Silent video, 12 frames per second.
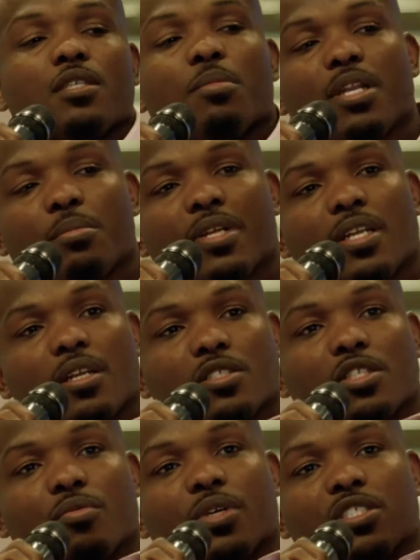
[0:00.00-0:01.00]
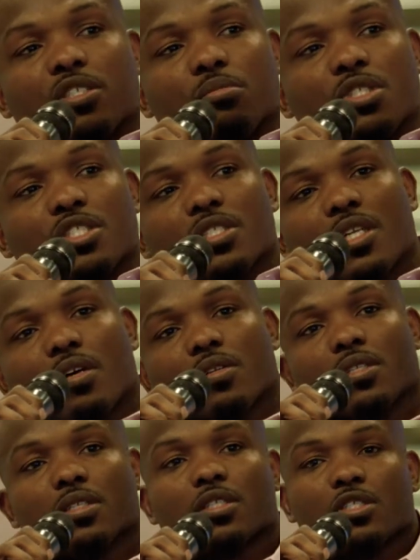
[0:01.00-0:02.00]
anybody been out to the rescue mission out
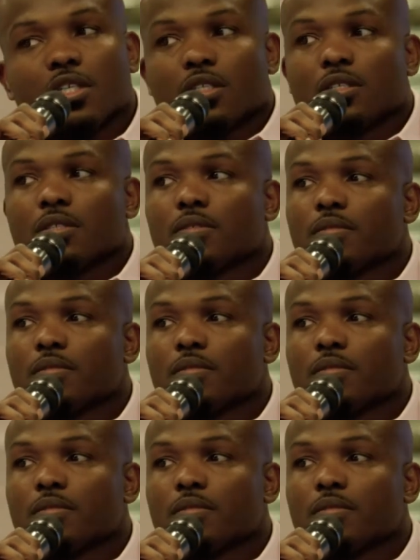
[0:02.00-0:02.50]
in the Coachella?